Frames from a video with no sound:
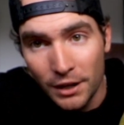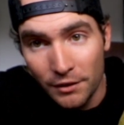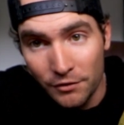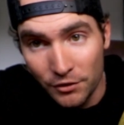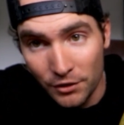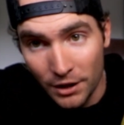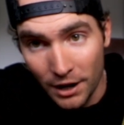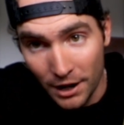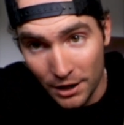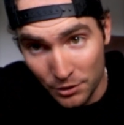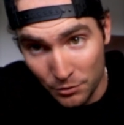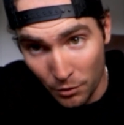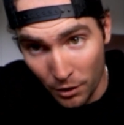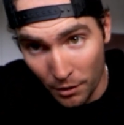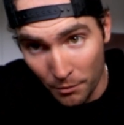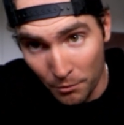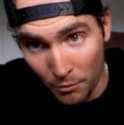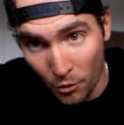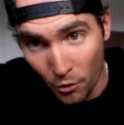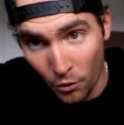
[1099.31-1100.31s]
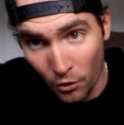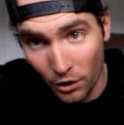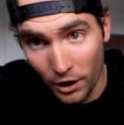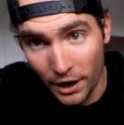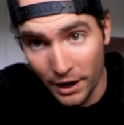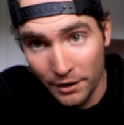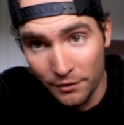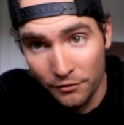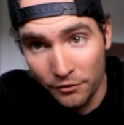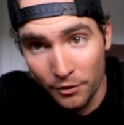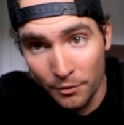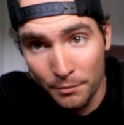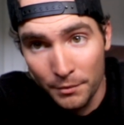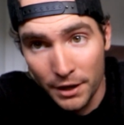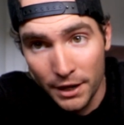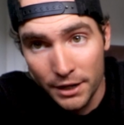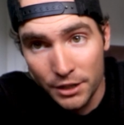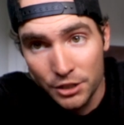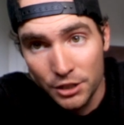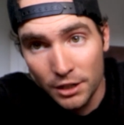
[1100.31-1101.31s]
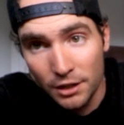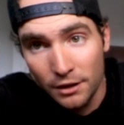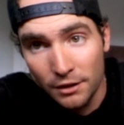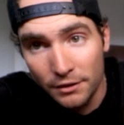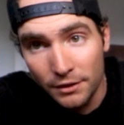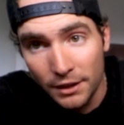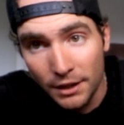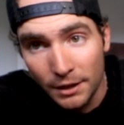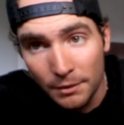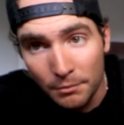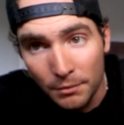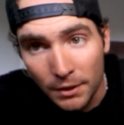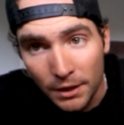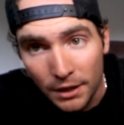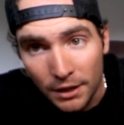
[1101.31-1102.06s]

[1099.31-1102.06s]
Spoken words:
If you guys want more information on them,